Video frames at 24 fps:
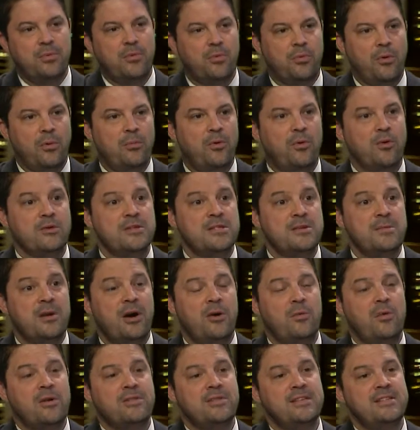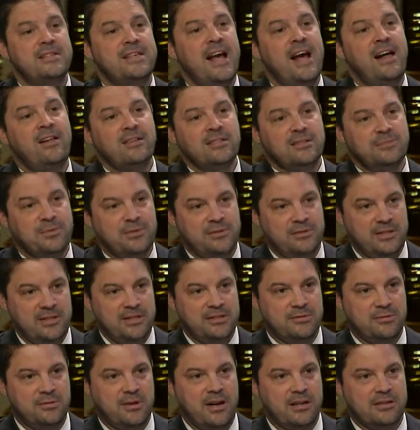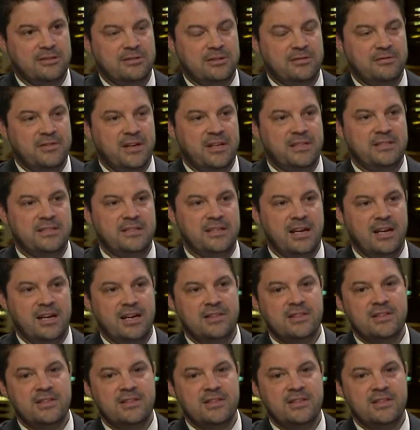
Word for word: reports about what the Dallas police were actually investigating.